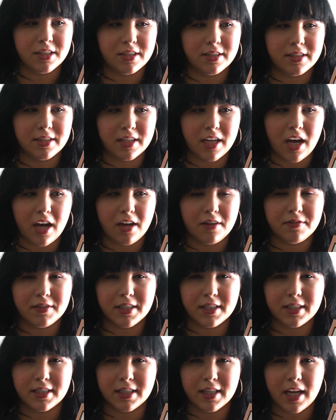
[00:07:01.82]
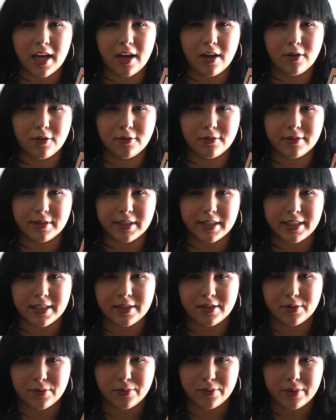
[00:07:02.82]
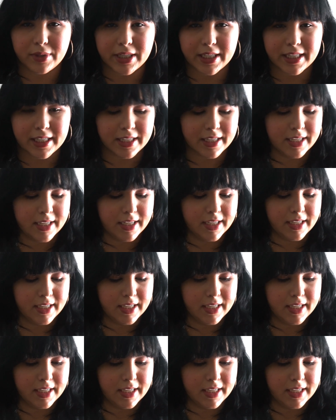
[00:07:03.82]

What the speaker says: soft. It's not overly sweet.